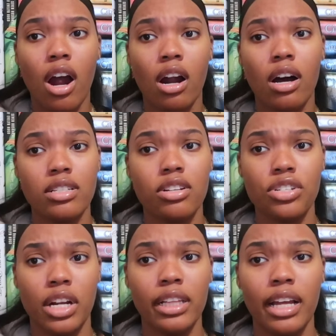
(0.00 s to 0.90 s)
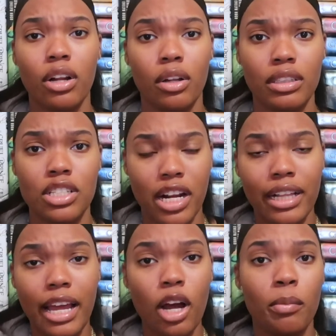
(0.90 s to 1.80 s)
are also shedding
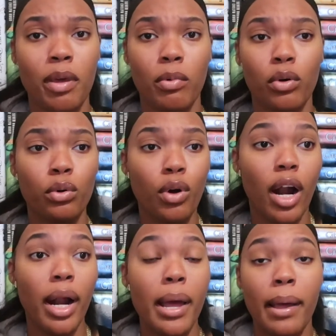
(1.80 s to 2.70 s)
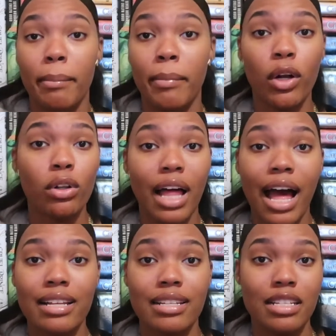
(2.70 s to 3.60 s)
light on people who are middle class,